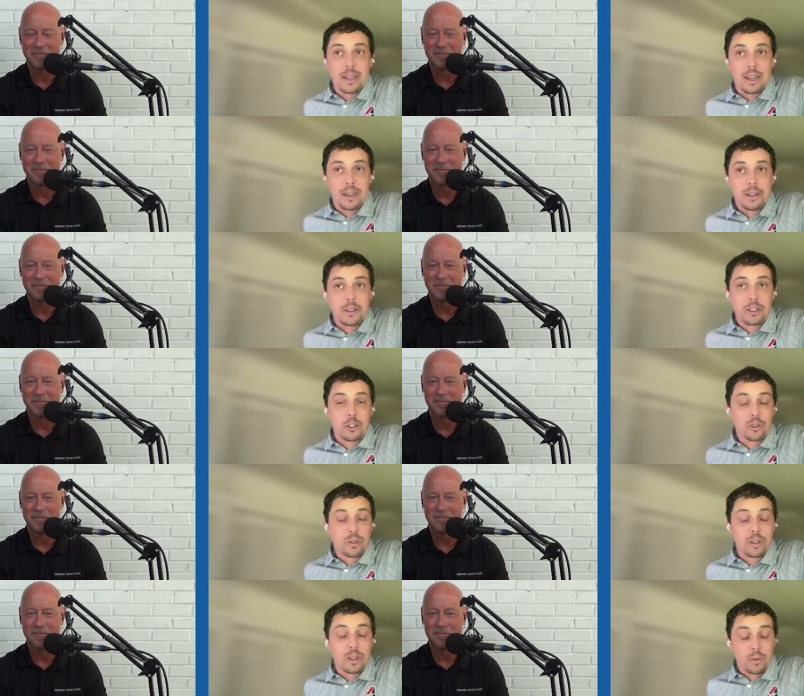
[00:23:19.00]
Speaker 1: uh, the
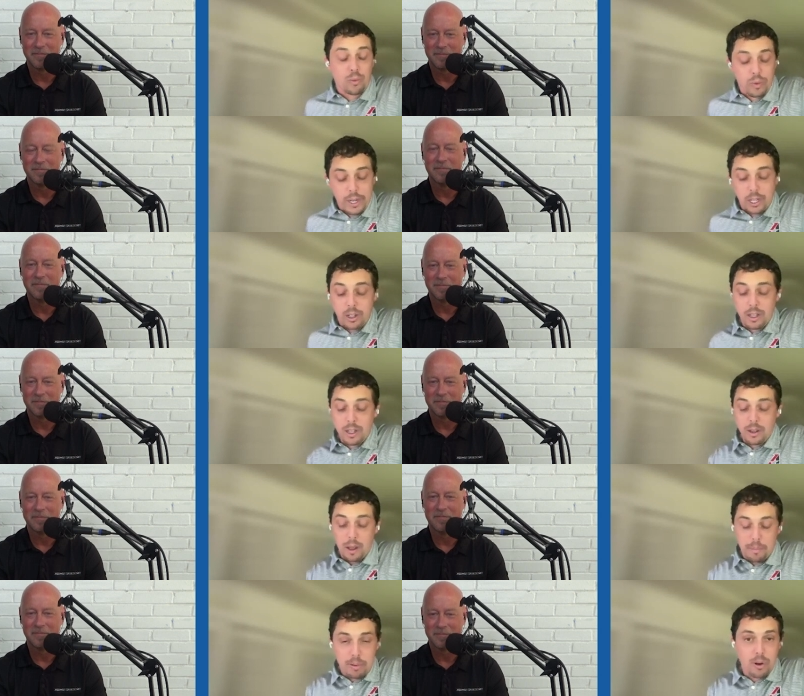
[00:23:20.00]
tr- the real
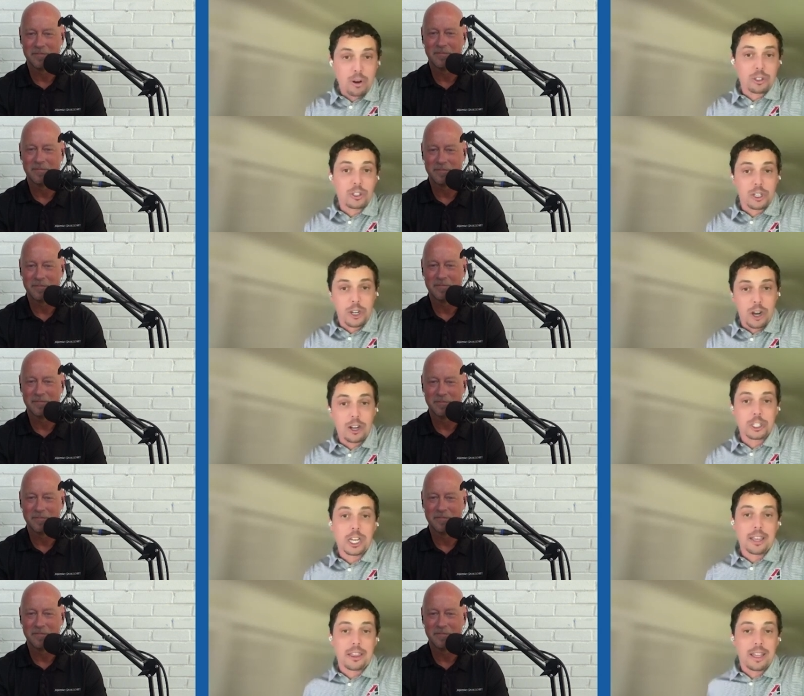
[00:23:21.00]
approach to
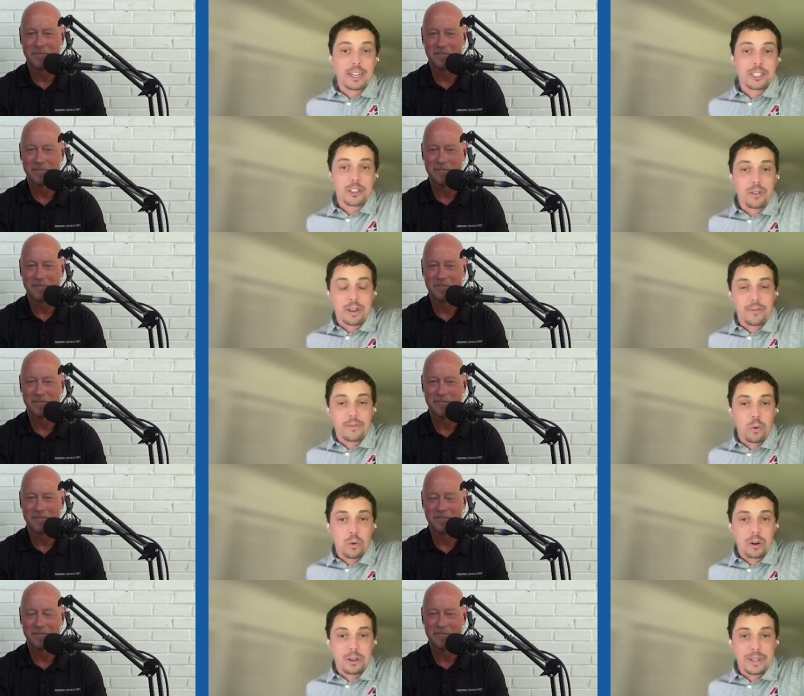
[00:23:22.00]
college athletics going
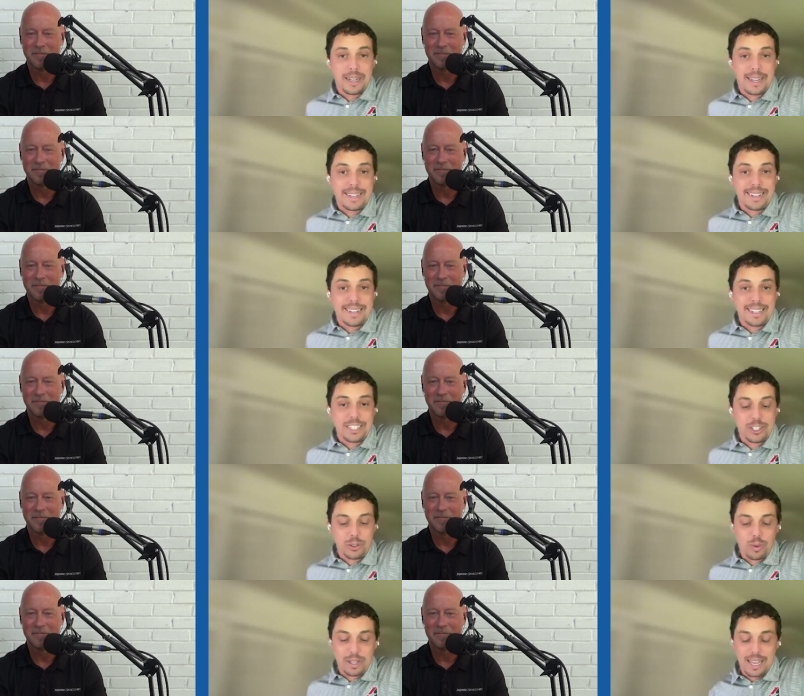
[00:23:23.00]
forward, and and
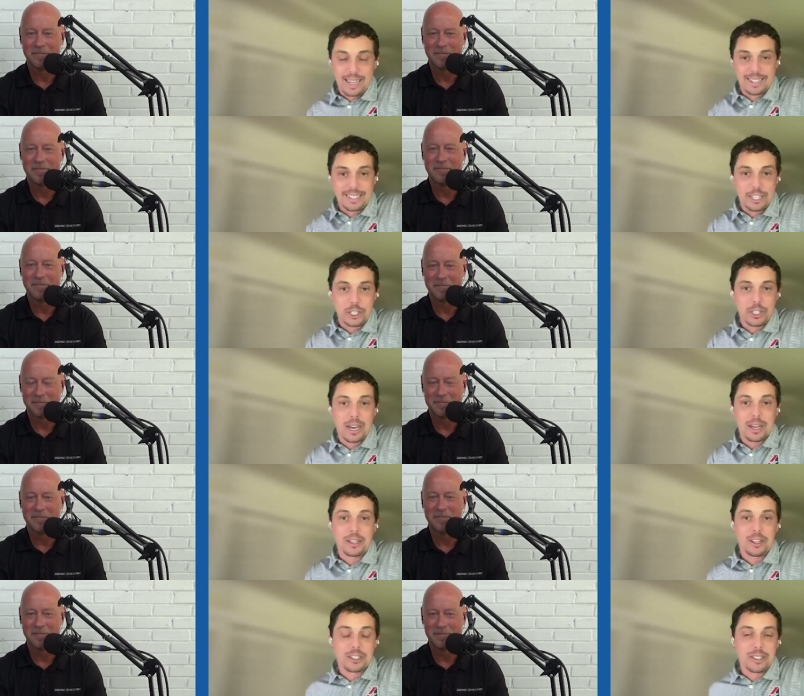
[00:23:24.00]
just what that
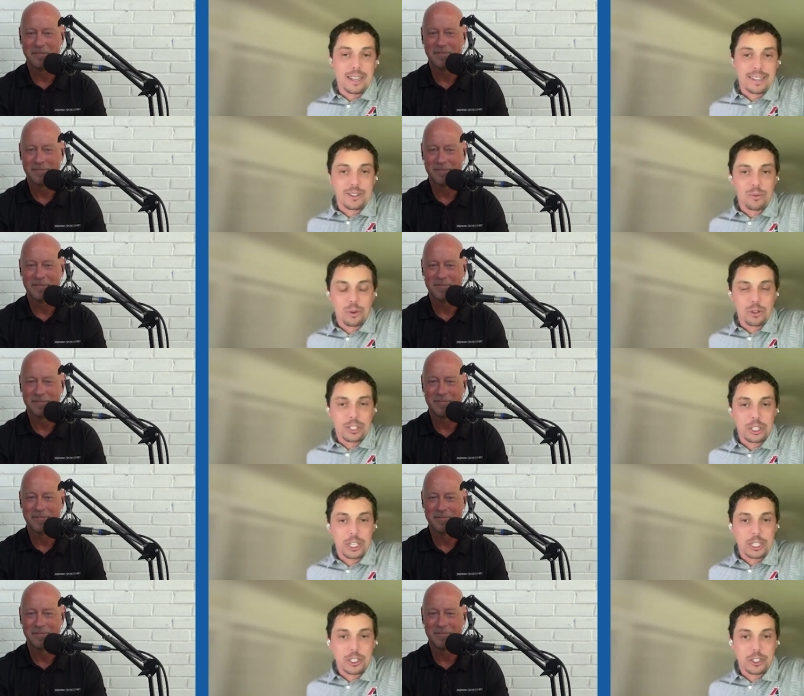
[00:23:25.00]
intentionality looks like in a world
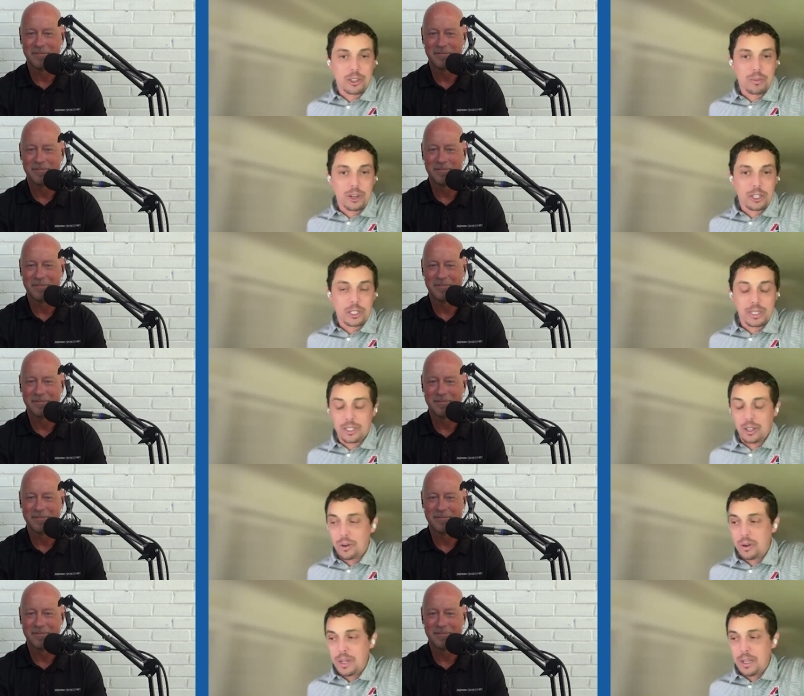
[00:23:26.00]
that's changing so much. And
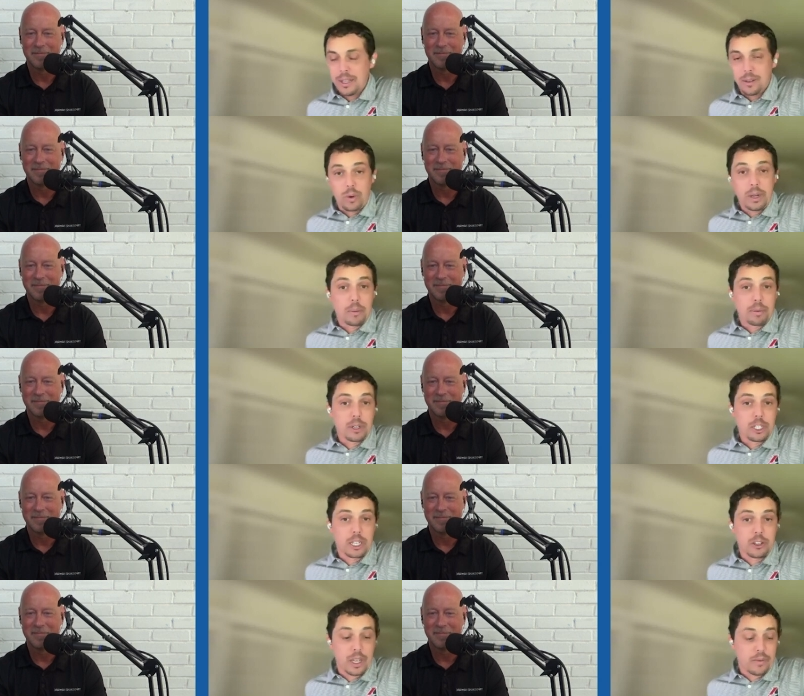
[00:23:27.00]
so, we
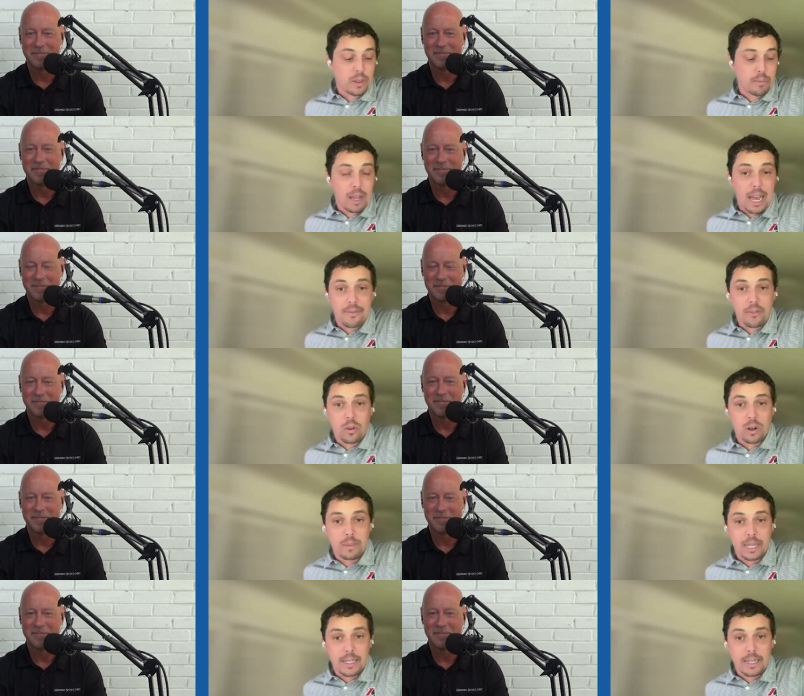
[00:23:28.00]
appreciate you giving the
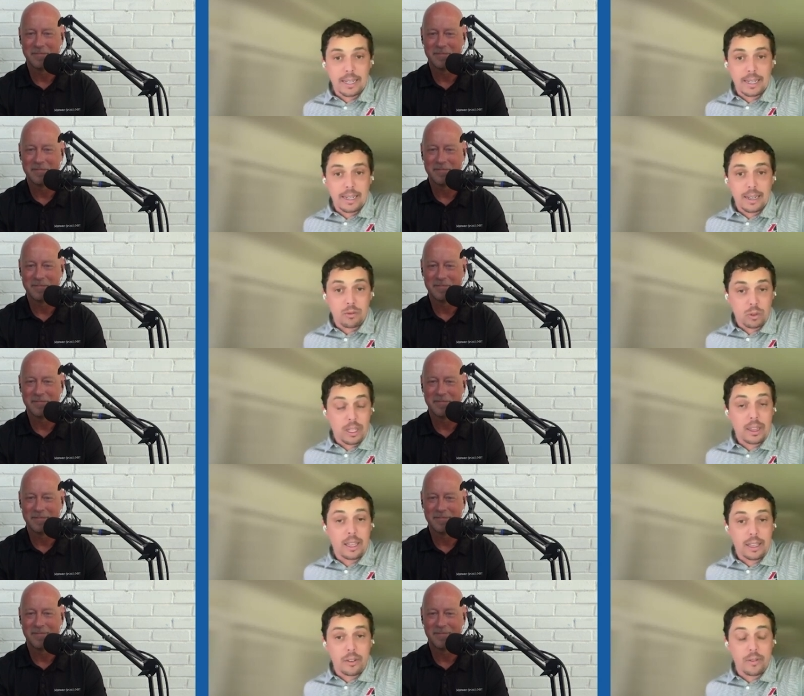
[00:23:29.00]
platform, and and uh,
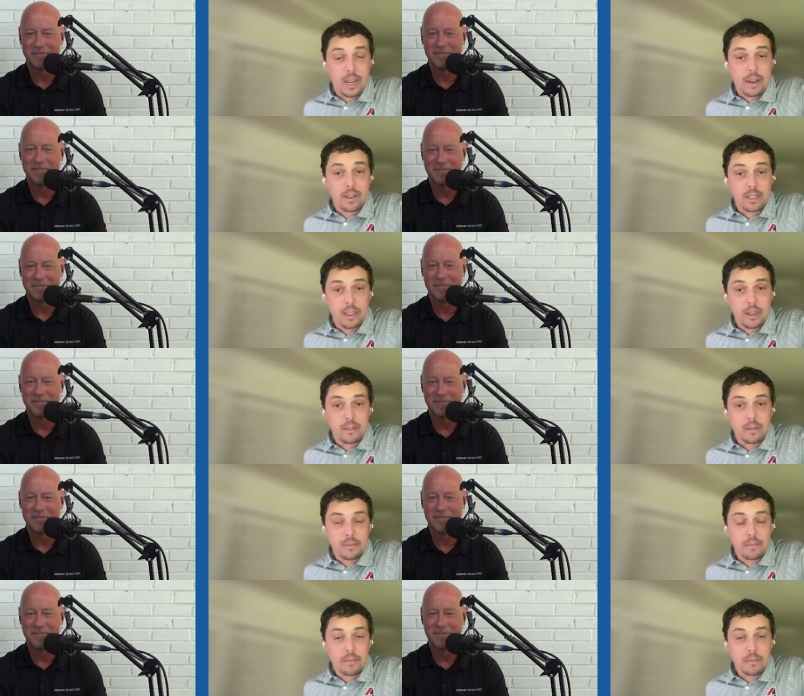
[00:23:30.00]
really thank you for having us on.